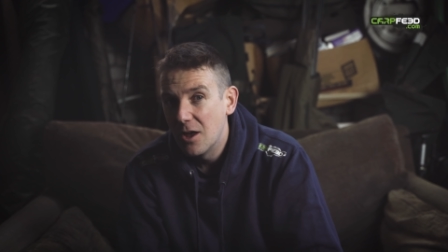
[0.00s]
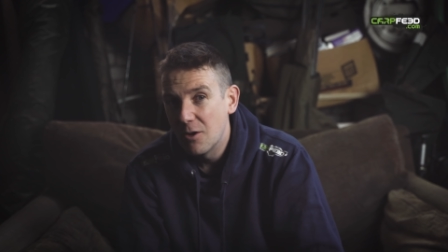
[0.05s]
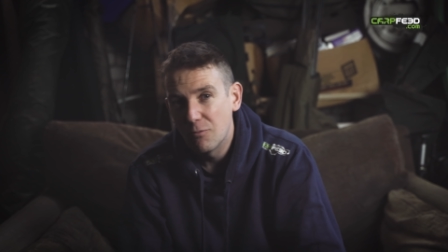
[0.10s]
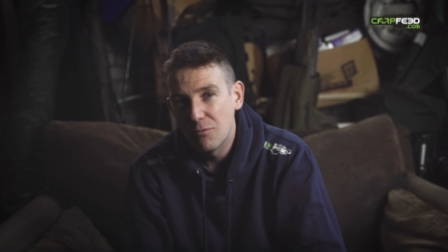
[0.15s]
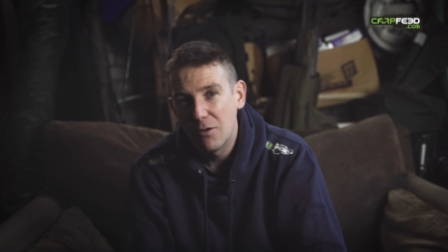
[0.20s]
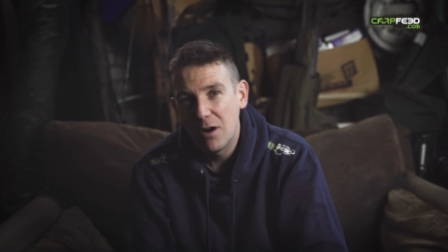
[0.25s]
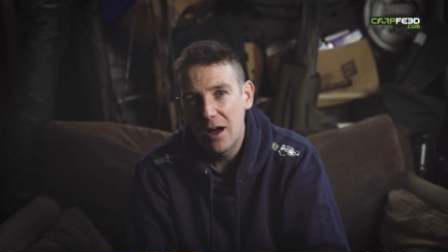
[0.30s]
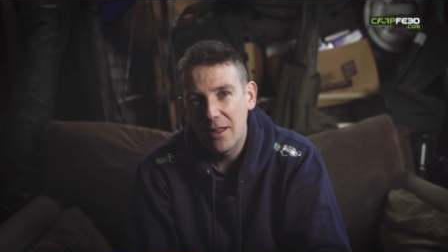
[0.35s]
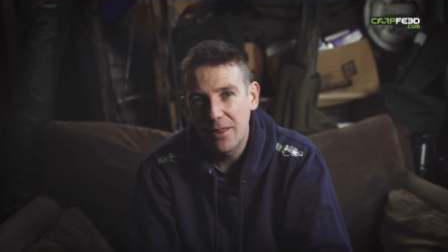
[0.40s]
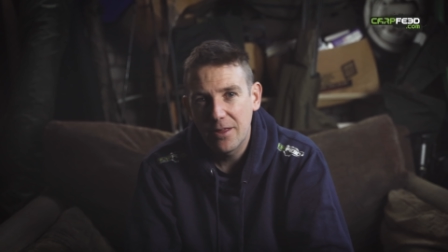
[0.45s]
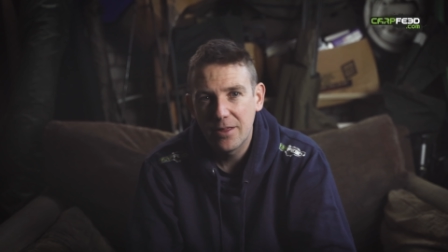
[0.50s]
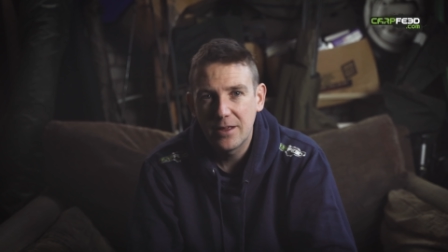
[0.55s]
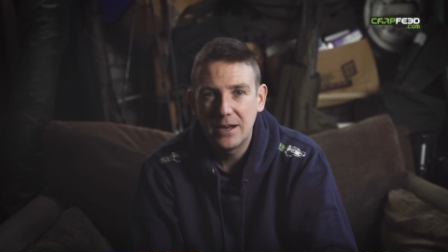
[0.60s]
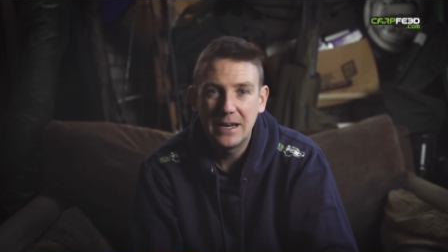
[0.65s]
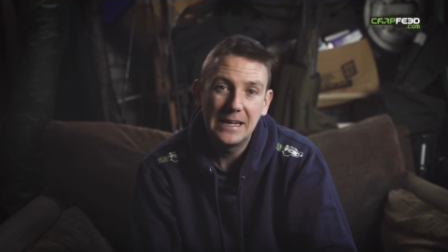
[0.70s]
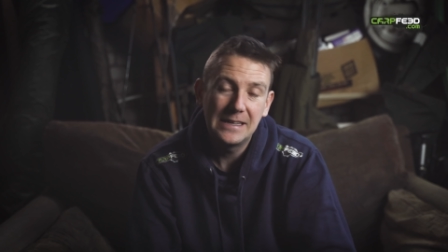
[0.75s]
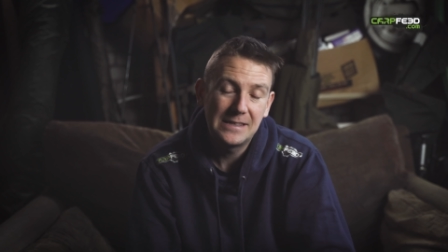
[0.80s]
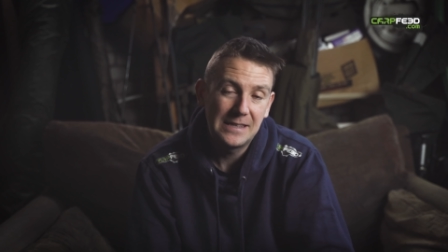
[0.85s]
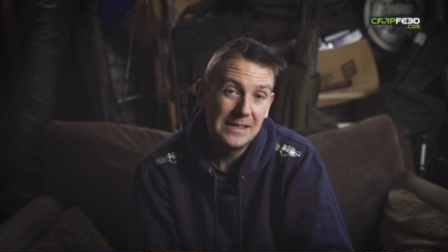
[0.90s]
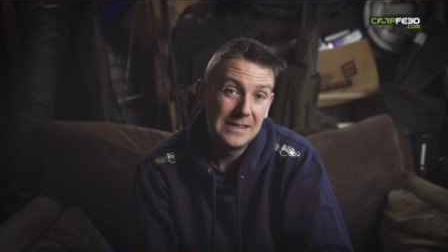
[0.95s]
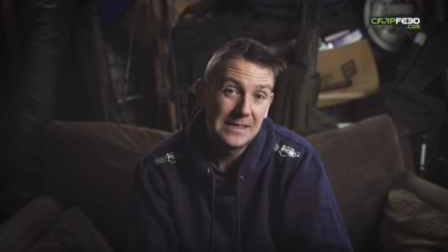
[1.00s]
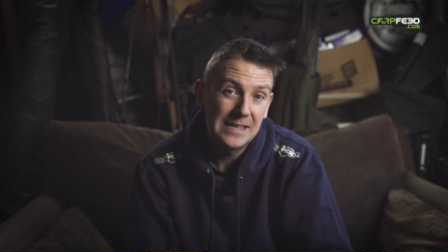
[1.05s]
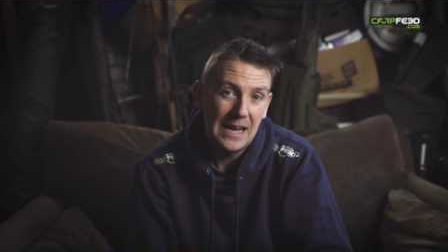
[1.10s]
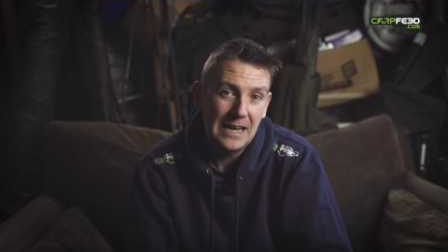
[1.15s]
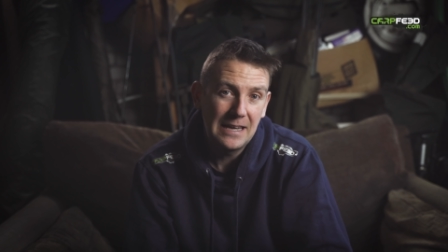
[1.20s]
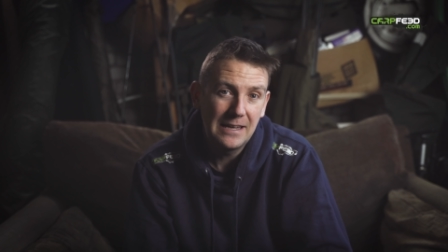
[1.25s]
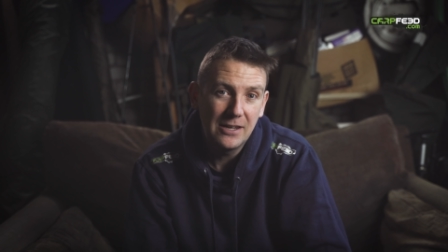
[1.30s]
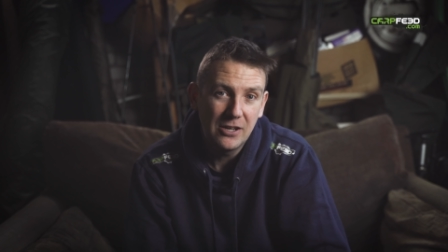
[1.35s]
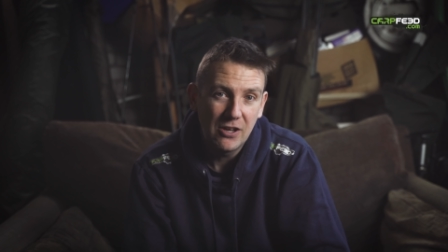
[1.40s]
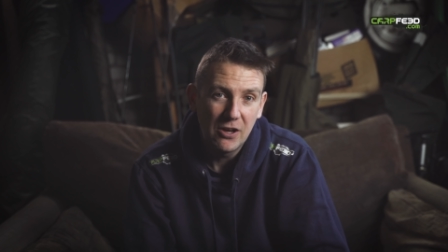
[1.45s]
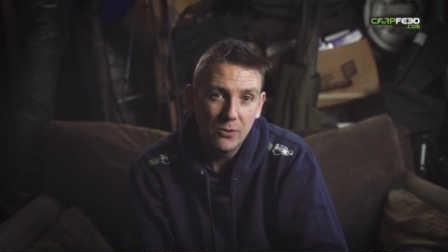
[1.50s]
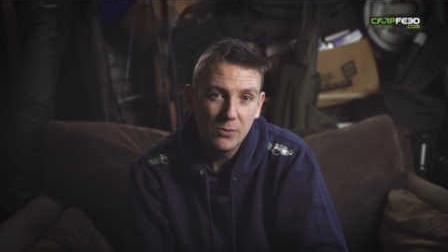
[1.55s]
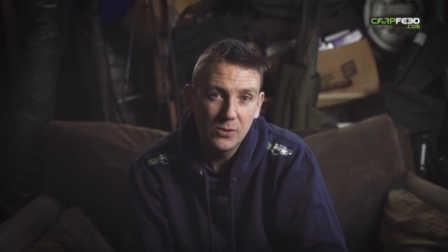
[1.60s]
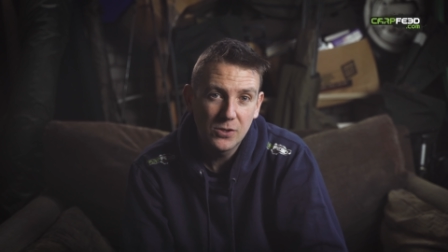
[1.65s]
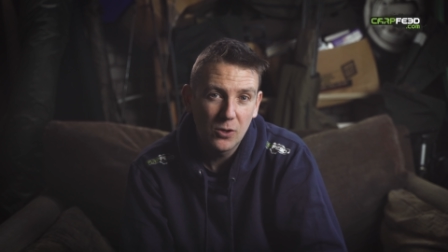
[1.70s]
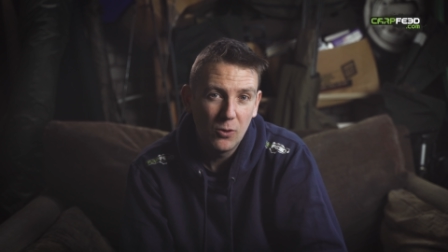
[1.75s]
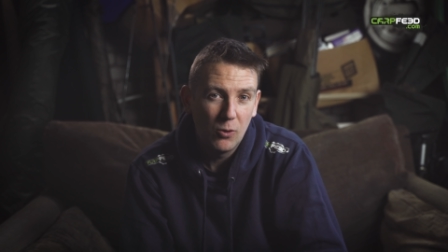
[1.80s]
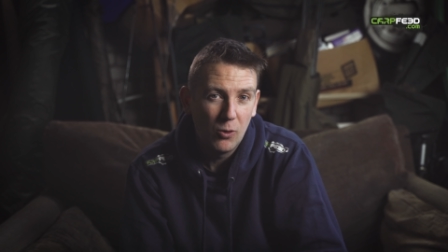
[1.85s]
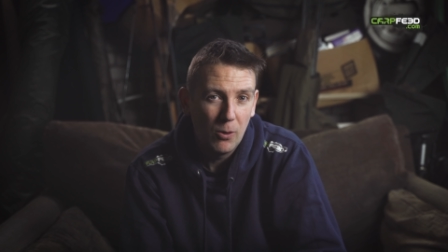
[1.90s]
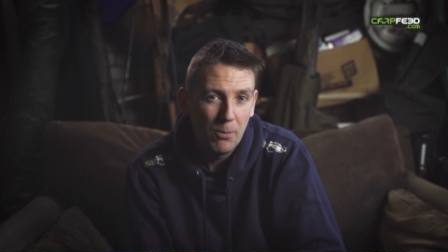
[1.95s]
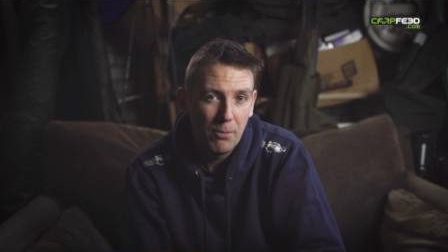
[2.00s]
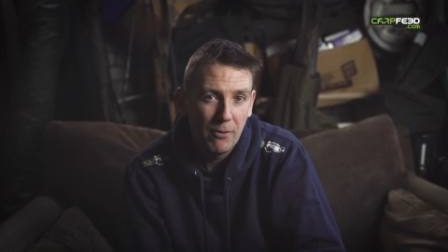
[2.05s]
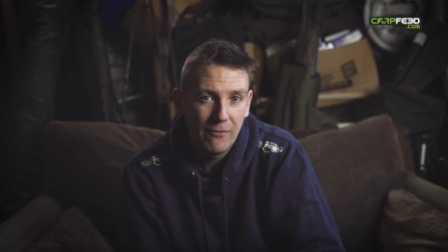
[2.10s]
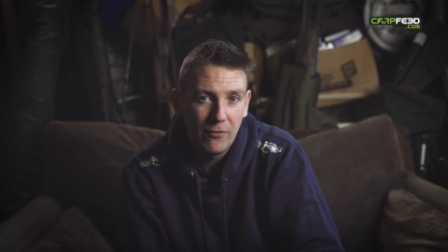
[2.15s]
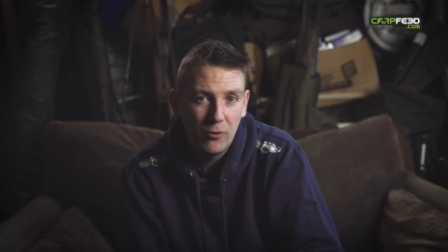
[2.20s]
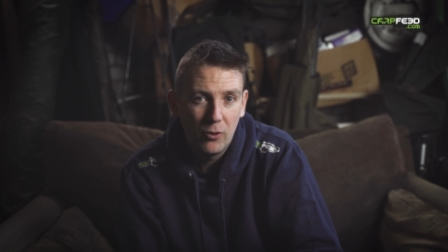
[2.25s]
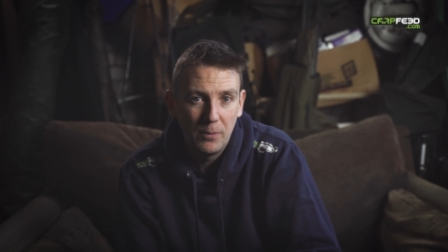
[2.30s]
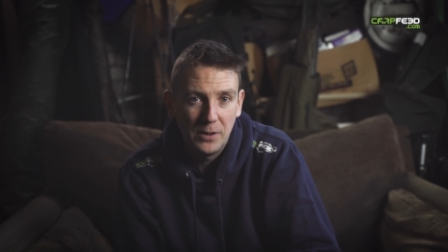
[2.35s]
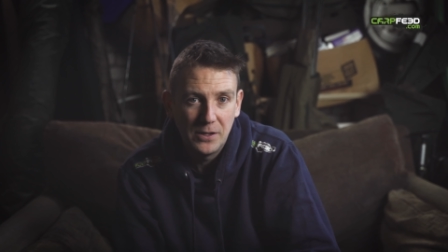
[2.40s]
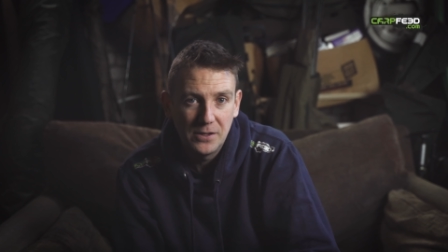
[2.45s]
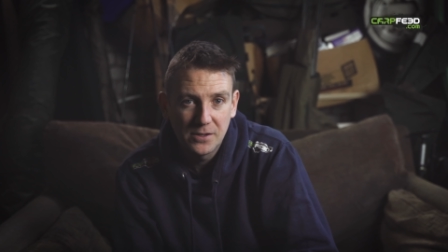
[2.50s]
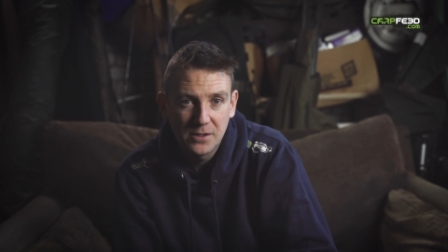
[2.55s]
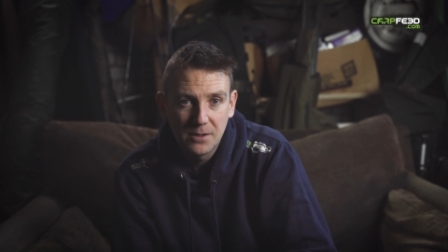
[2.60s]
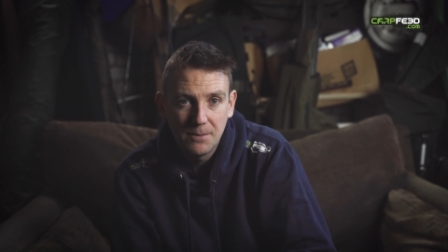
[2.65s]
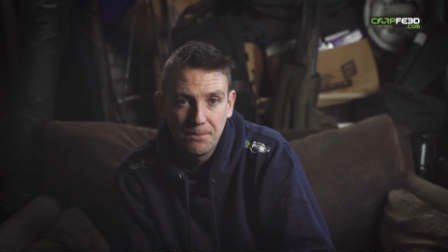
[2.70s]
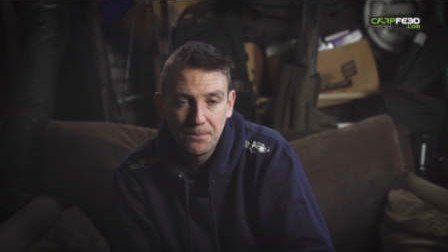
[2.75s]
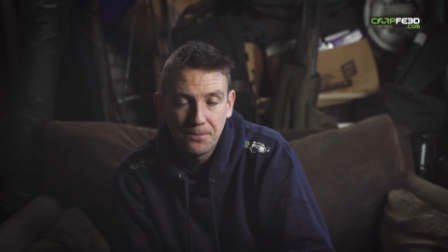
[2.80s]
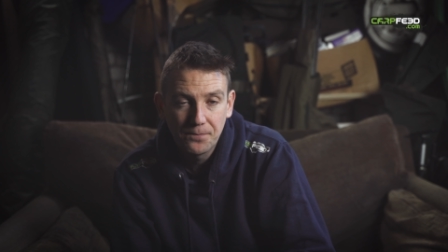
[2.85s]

rather than its intended use or performance.